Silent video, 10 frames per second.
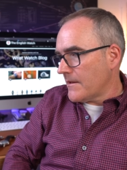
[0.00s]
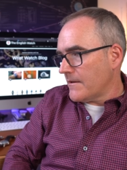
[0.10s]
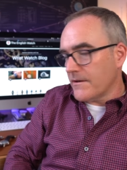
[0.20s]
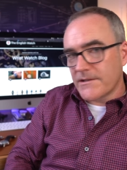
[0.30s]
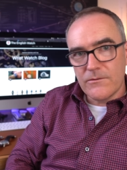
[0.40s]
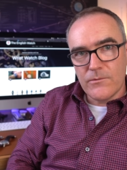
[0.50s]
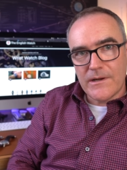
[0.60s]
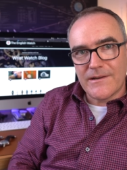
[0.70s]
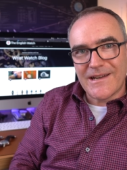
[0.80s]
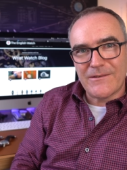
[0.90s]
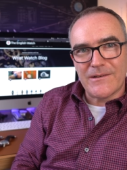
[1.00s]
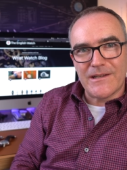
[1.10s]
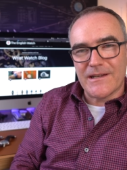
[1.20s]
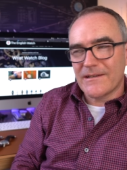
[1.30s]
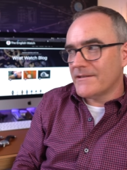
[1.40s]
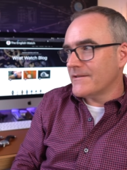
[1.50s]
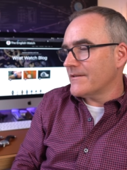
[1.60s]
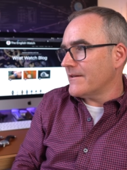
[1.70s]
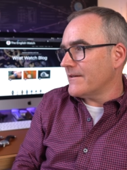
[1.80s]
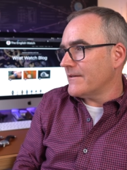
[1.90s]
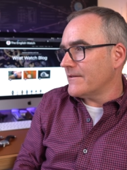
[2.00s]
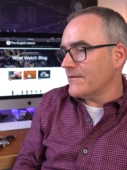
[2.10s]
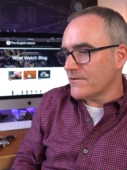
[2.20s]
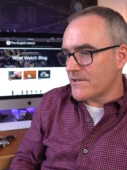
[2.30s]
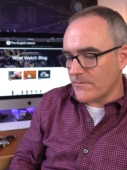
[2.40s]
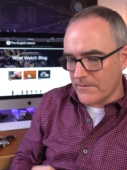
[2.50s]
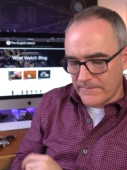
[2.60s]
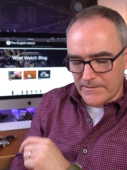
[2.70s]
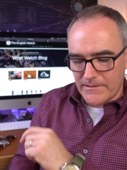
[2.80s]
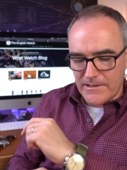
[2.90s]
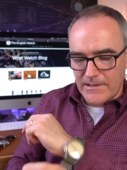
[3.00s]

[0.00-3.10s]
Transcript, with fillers: I do wear it now and again uh, not too often